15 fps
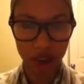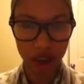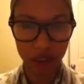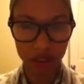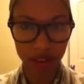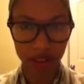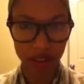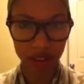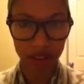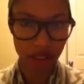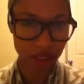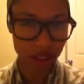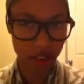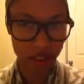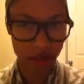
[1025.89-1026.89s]
I had to sit in
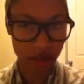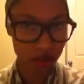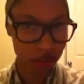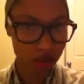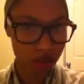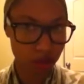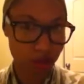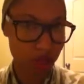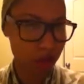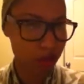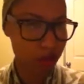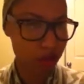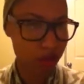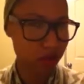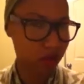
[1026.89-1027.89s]
another room. It's like a
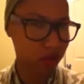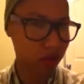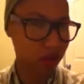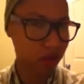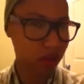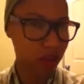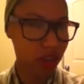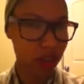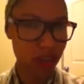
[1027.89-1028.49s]
big room